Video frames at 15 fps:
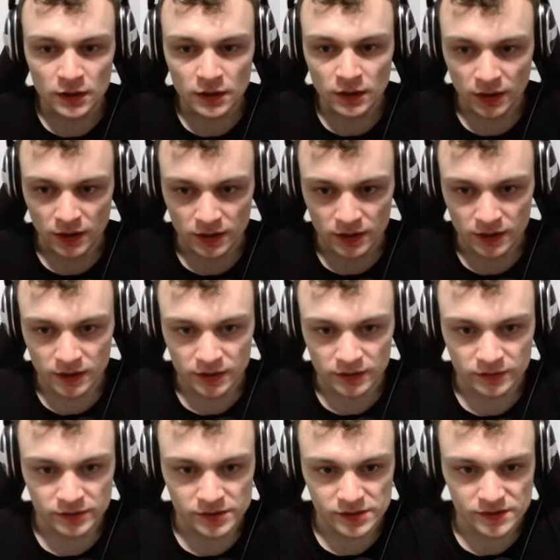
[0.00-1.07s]

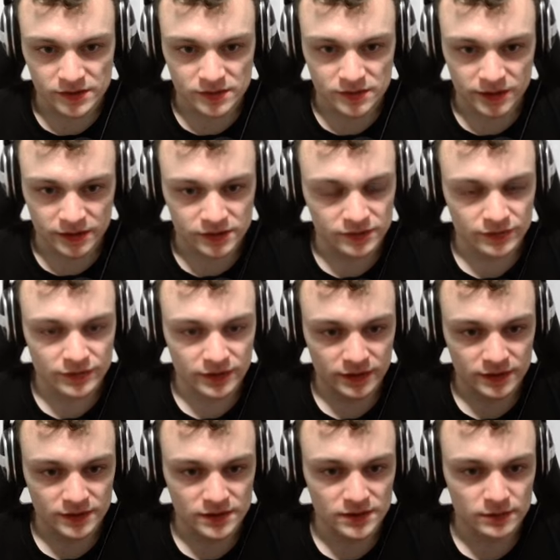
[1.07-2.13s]
and these kinds of
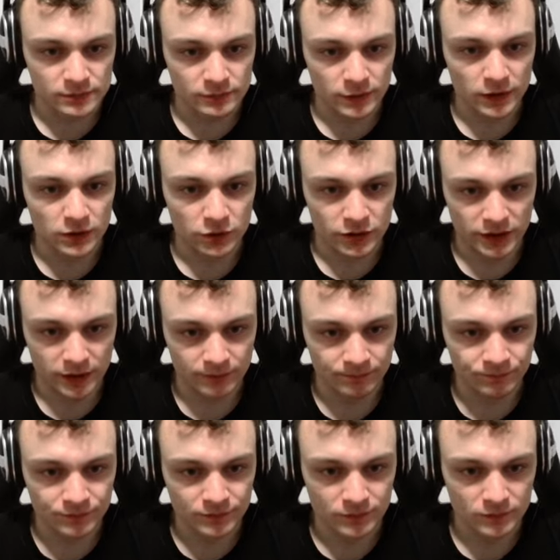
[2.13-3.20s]
things. Well, okay.
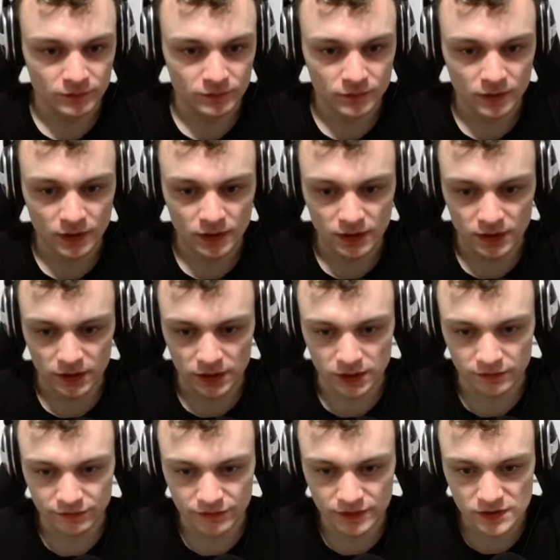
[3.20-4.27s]

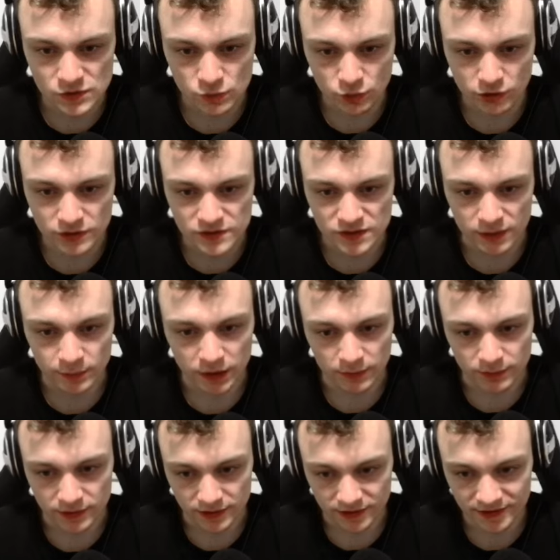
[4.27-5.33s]
If this works, I'm
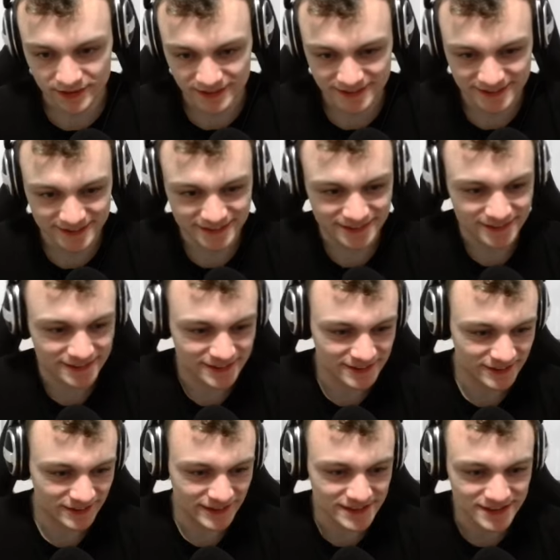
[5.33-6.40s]
happy.
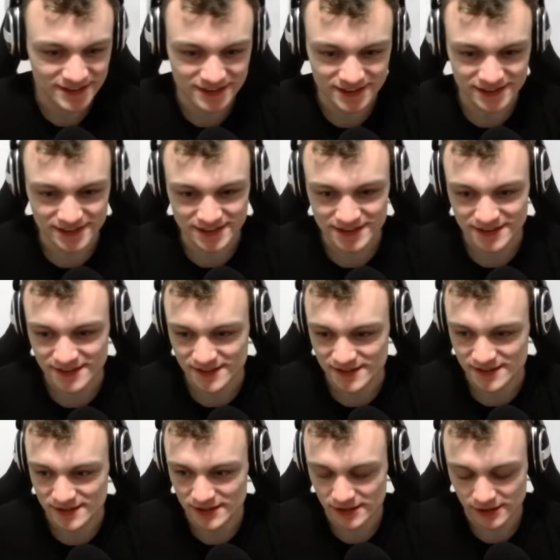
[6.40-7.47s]
So let's
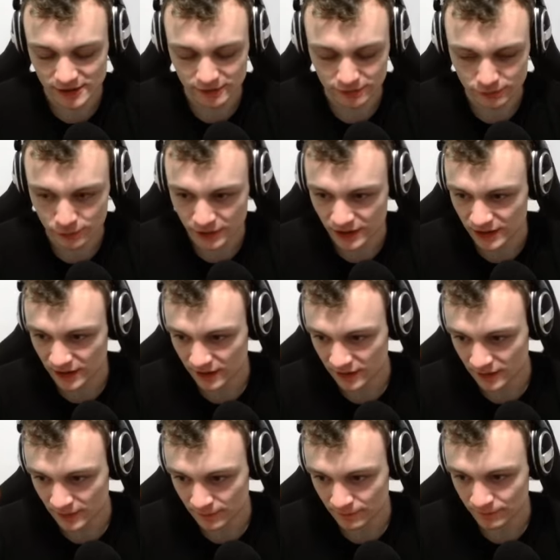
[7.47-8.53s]
see if we
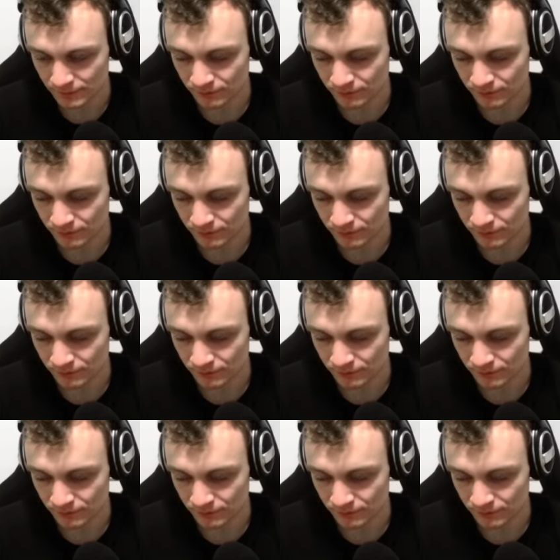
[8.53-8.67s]
can